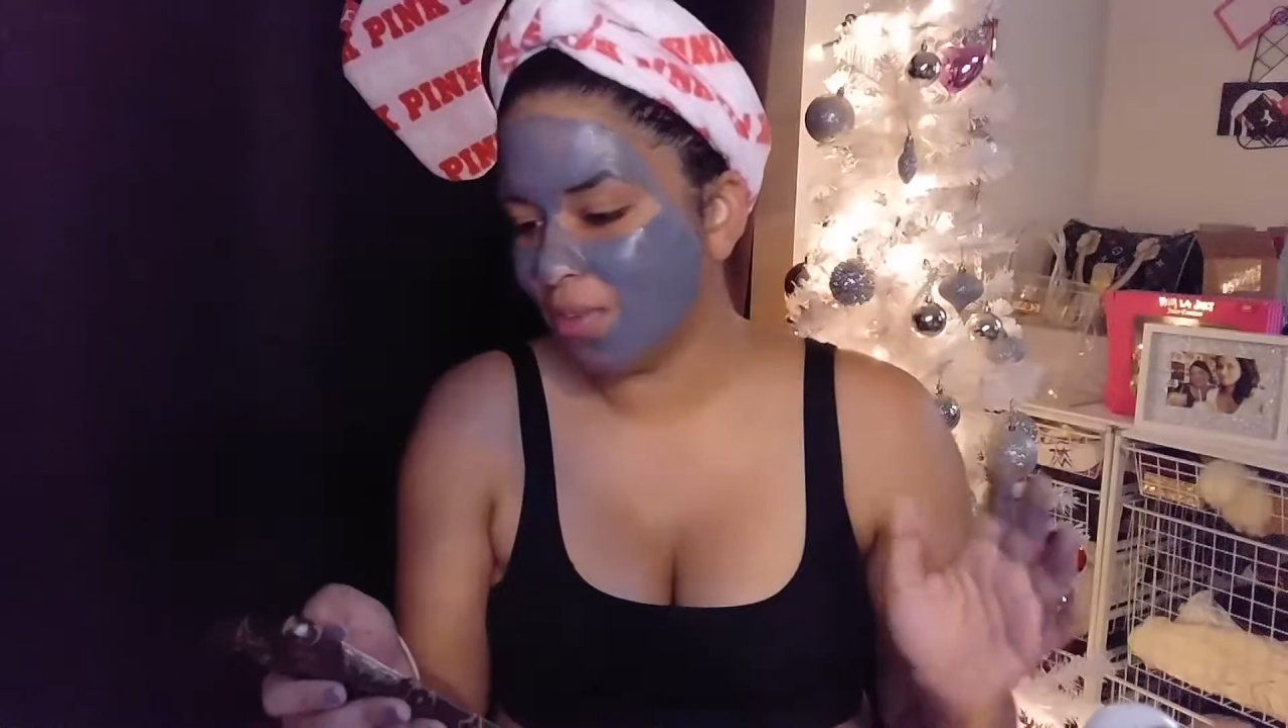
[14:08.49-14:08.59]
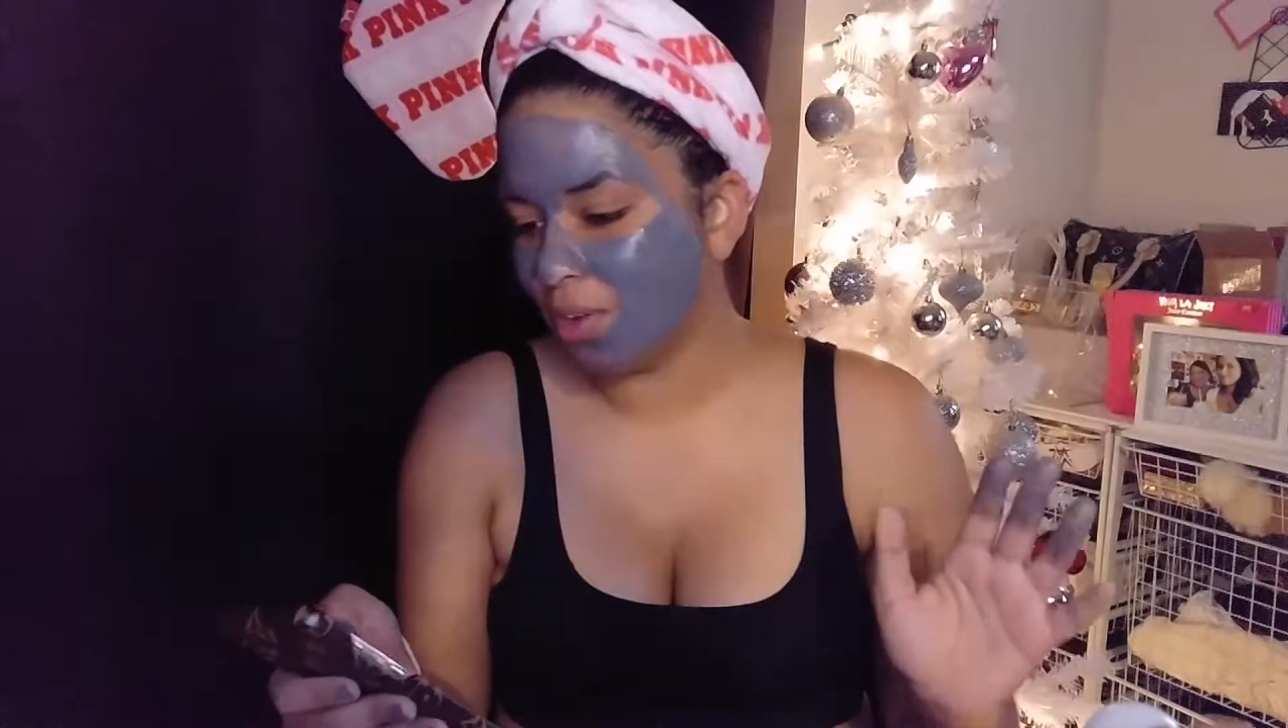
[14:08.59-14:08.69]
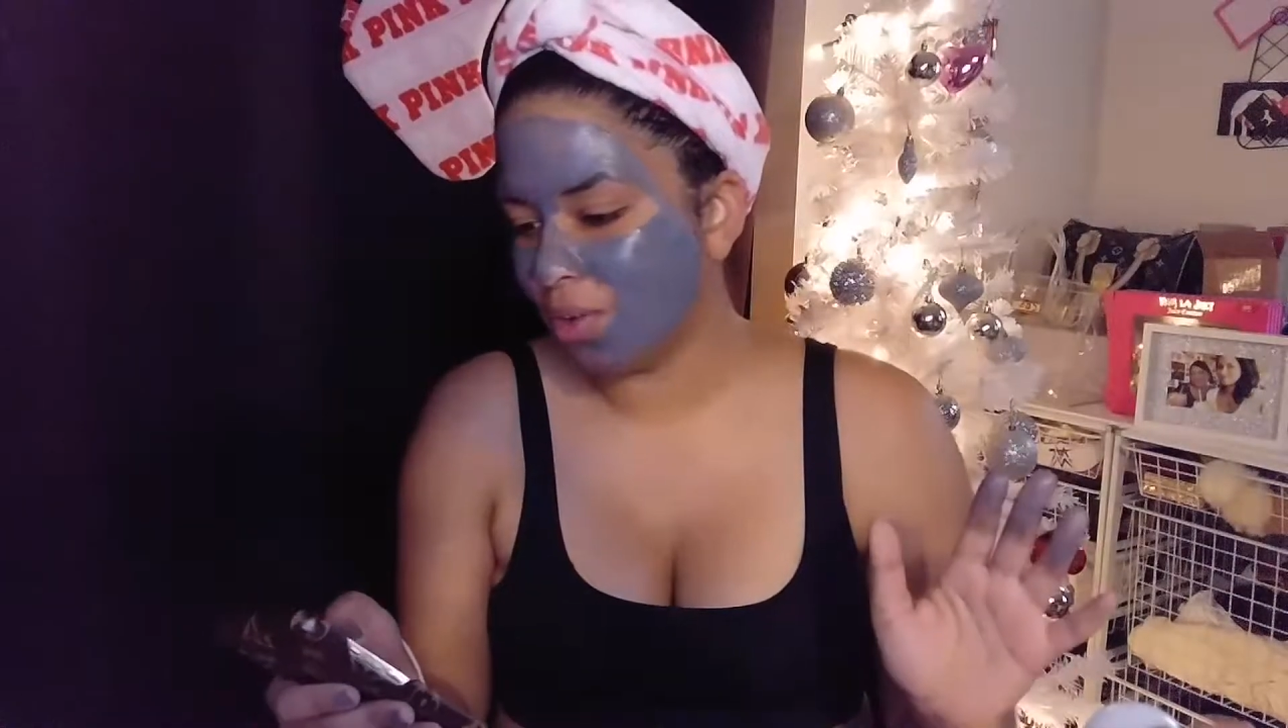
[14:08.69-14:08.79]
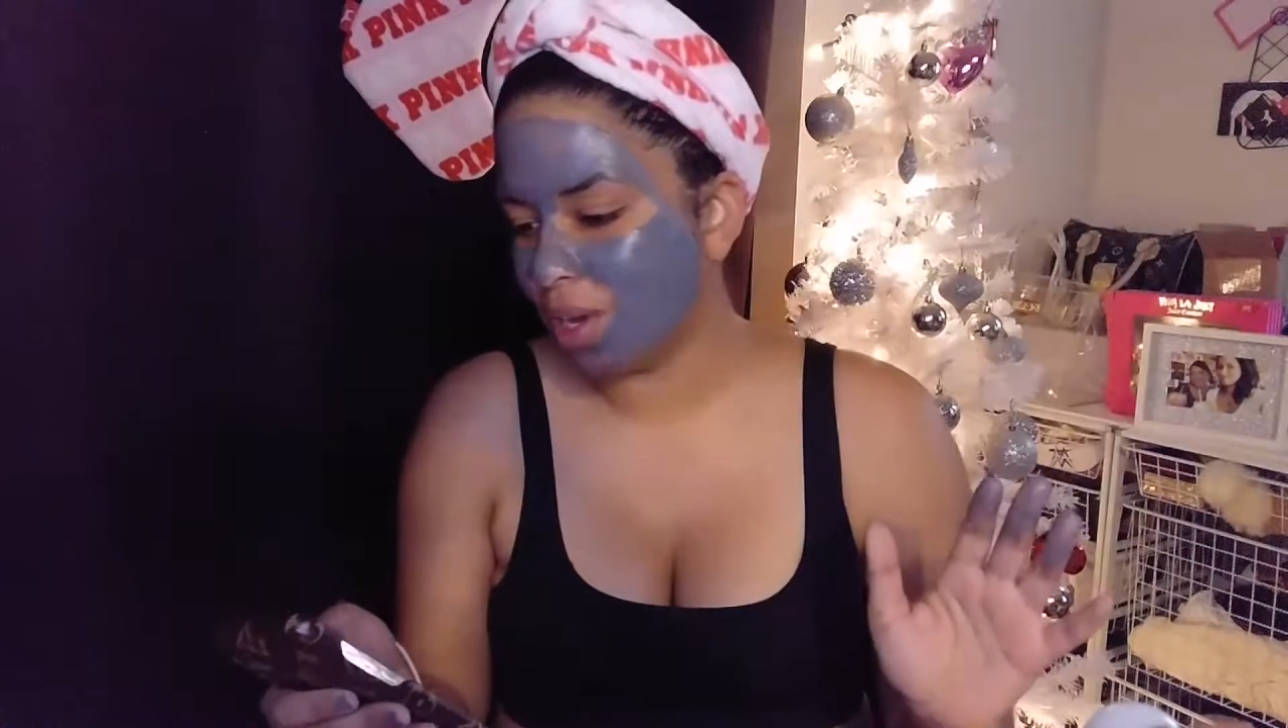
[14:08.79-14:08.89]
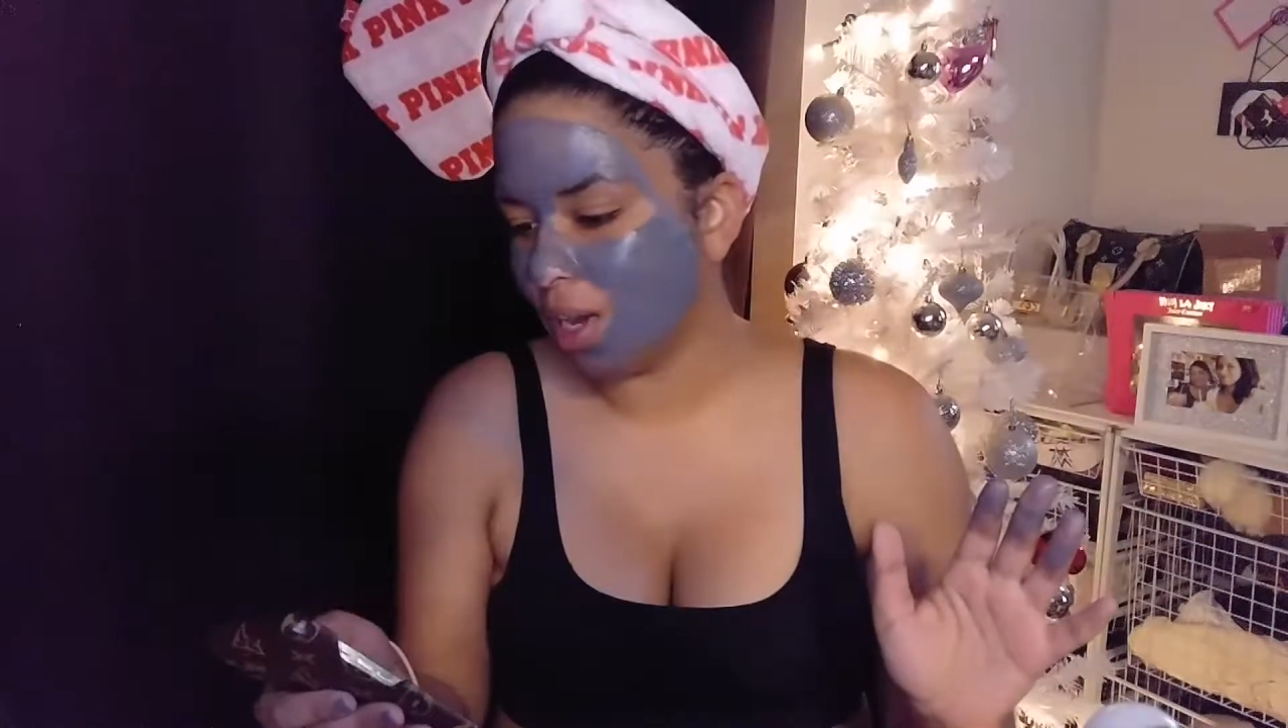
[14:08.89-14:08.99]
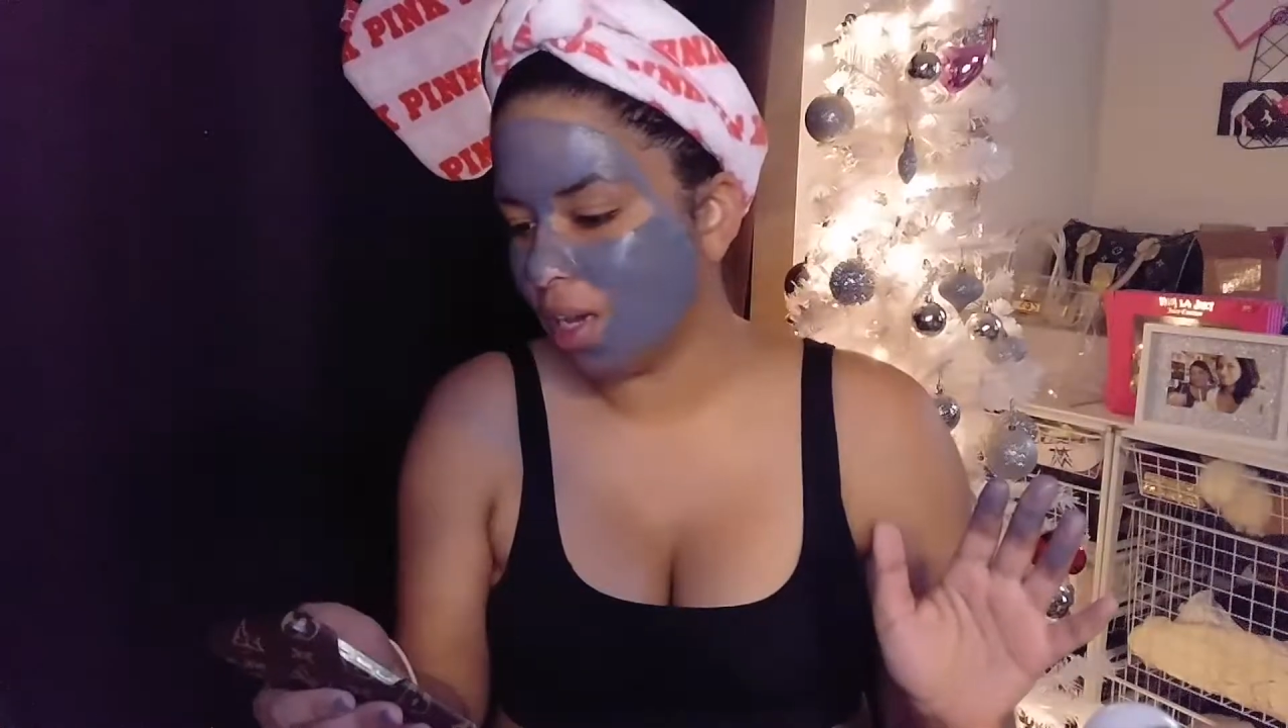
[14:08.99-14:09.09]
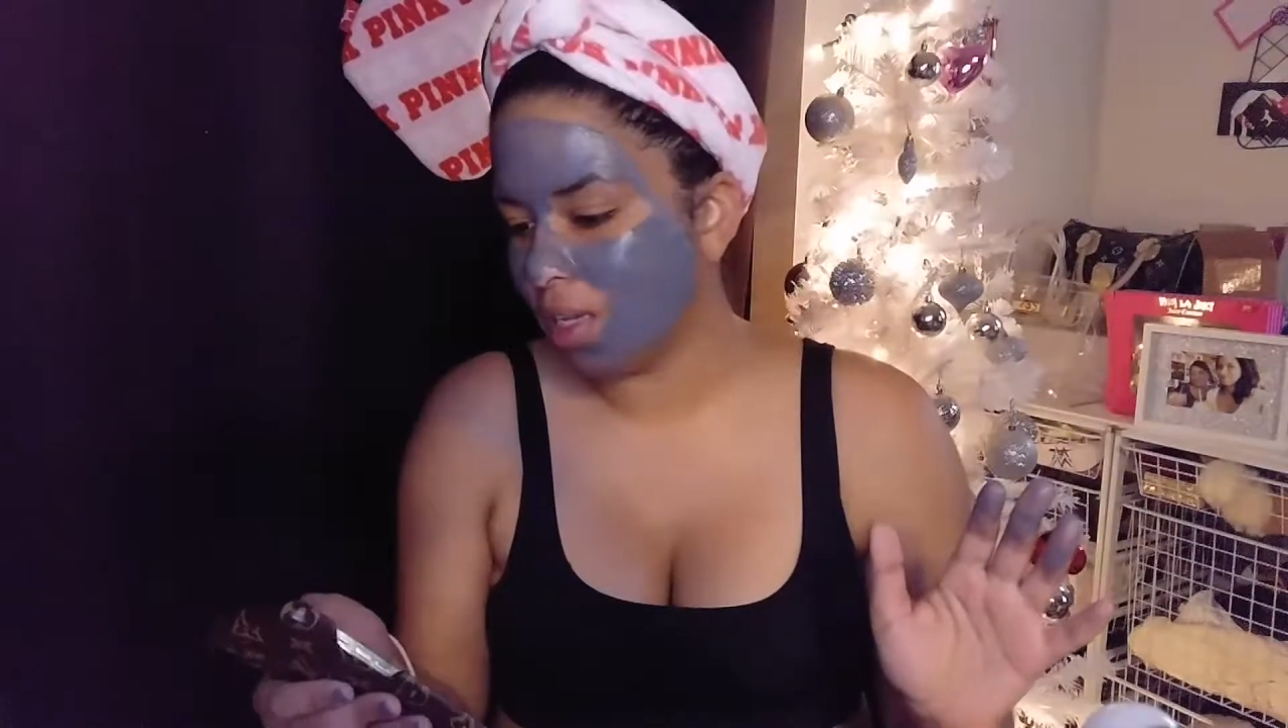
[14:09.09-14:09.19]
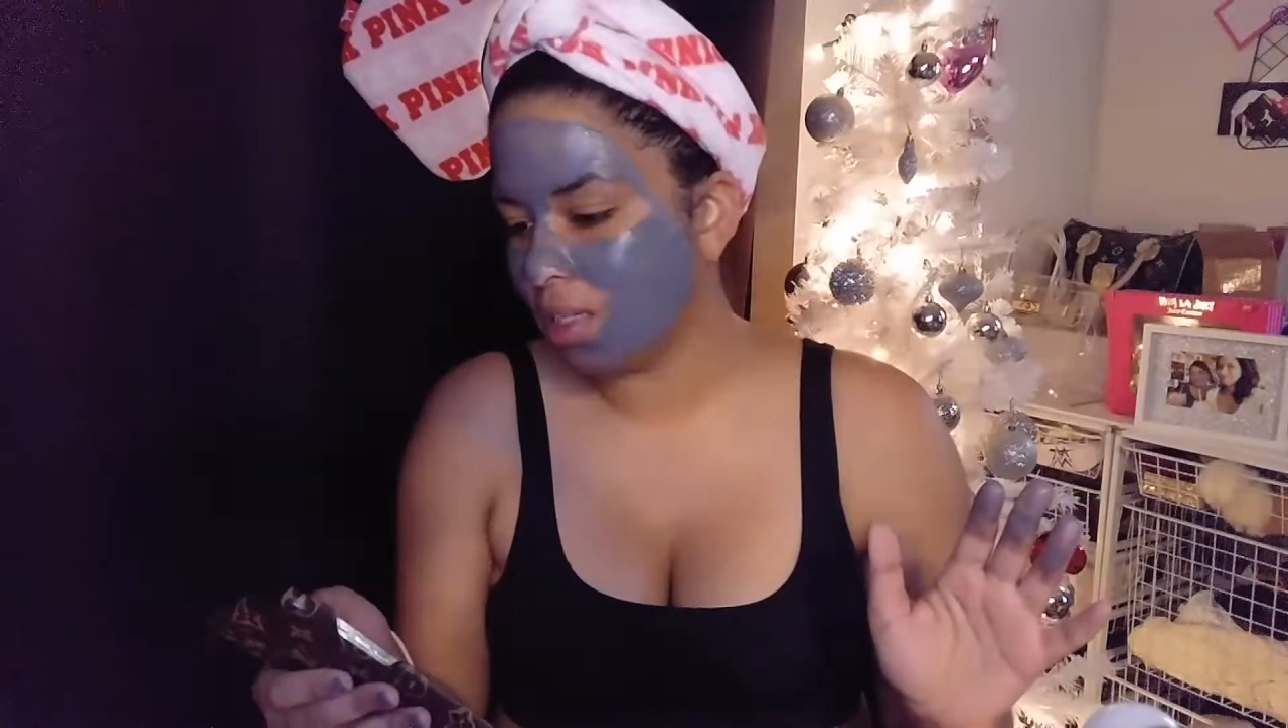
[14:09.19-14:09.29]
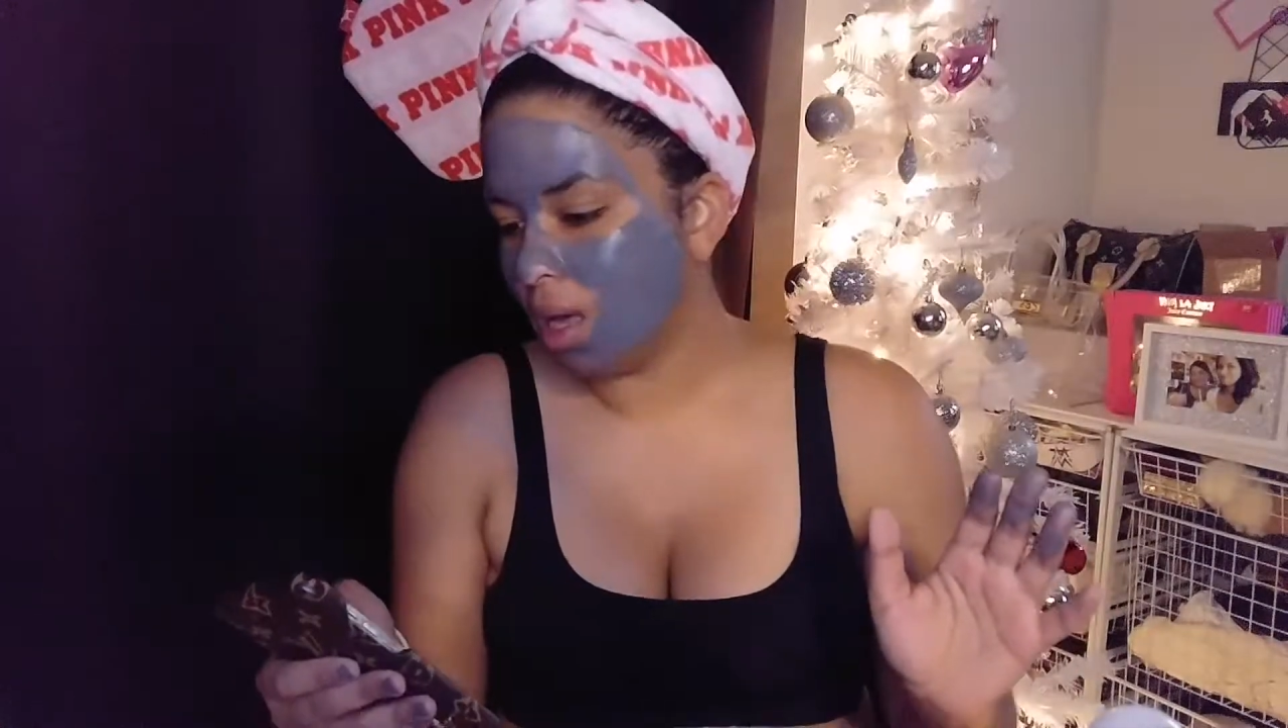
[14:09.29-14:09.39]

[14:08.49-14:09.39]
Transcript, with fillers: phone dies.